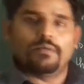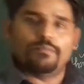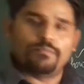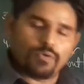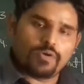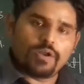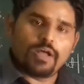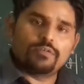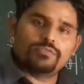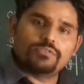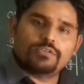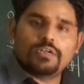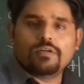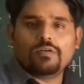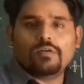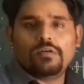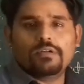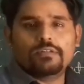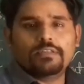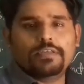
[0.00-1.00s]
pronouns are
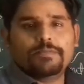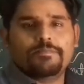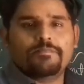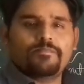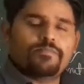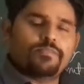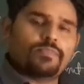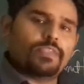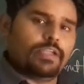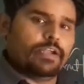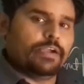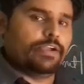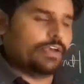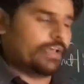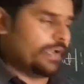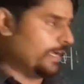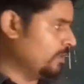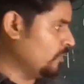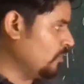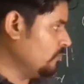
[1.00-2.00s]
called the indirect